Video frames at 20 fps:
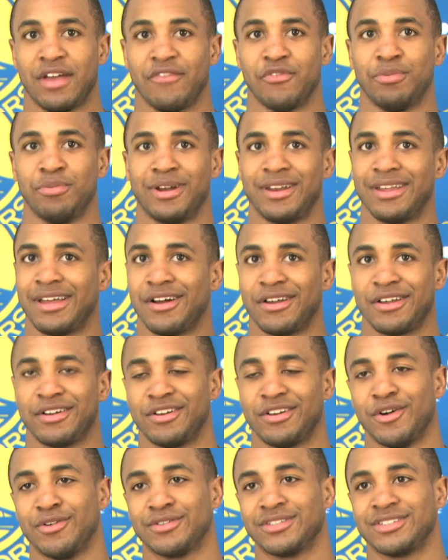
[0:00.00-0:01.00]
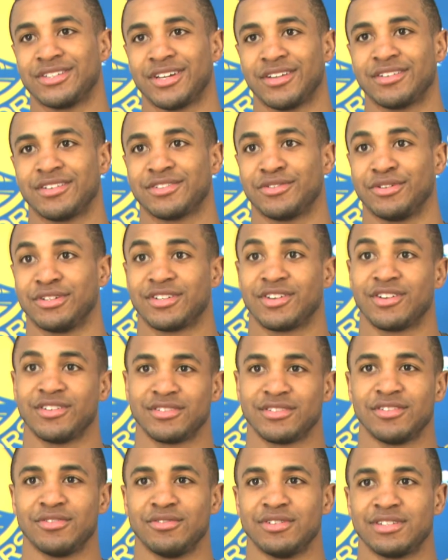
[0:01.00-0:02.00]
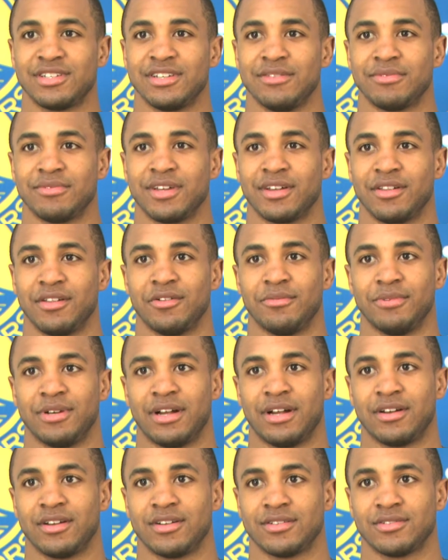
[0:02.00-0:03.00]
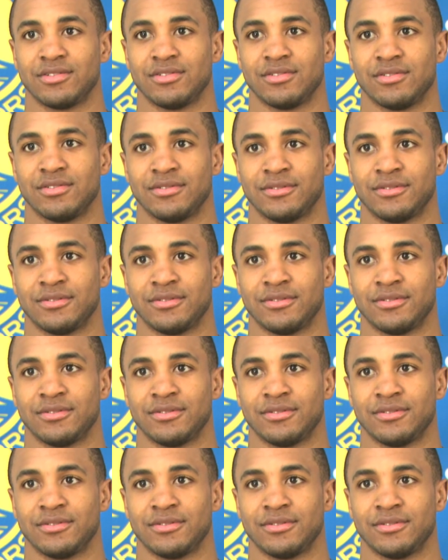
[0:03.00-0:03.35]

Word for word: everybody out here knows each other, so it turns into a team thing a little bit out here too.